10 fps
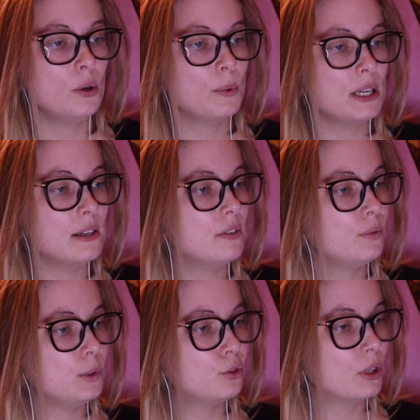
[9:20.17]
whenever
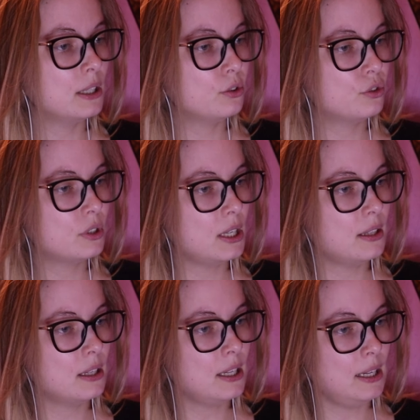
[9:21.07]
we try to say
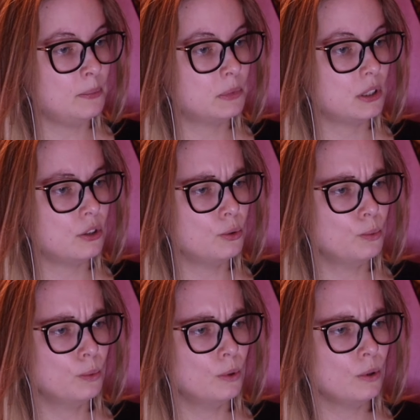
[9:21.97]
their names, the
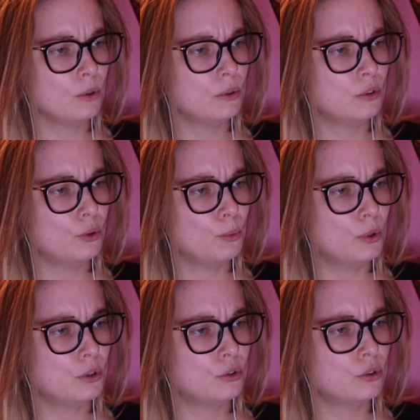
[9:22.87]
world the
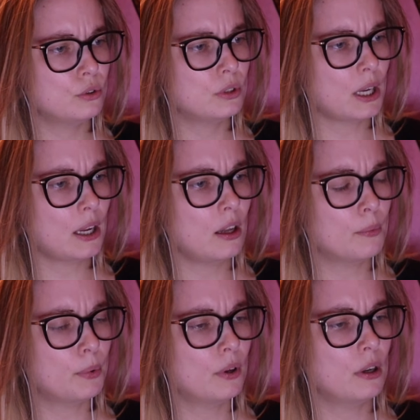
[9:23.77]
words die
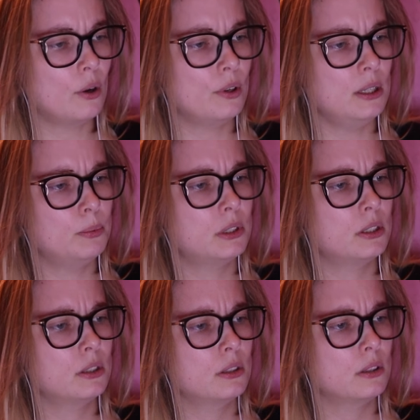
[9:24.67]
upon our
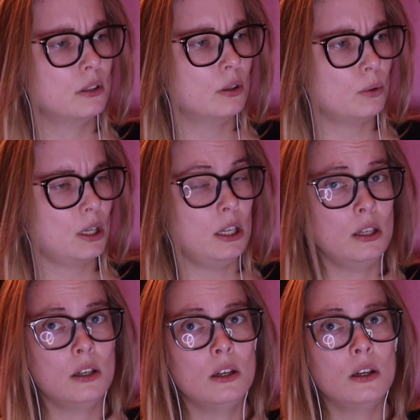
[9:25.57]
lips.
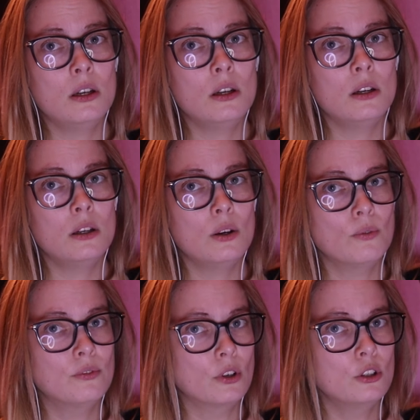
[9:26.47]
Okay.
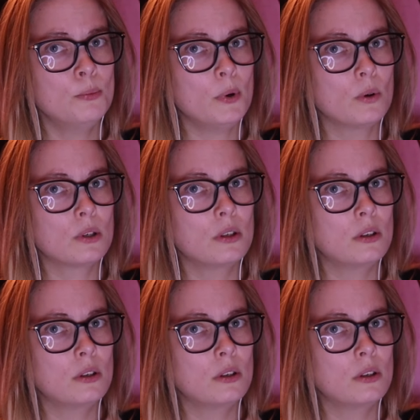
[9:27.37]
Voldemort.